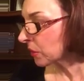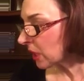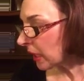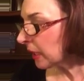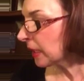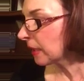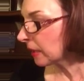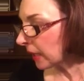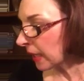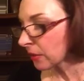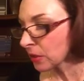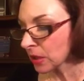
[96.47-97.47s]
taking
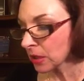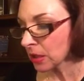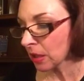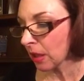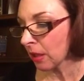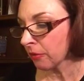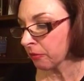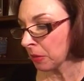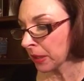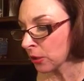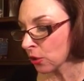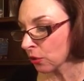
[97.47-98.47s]
thousands of
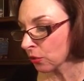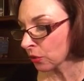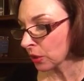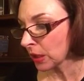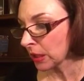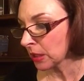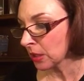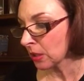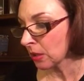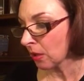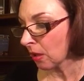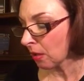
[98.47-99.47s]
my
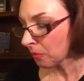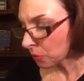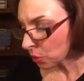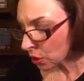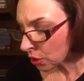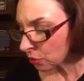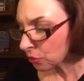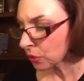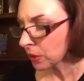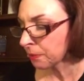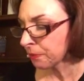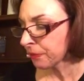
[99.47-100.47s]

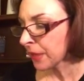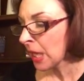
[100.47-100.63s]
children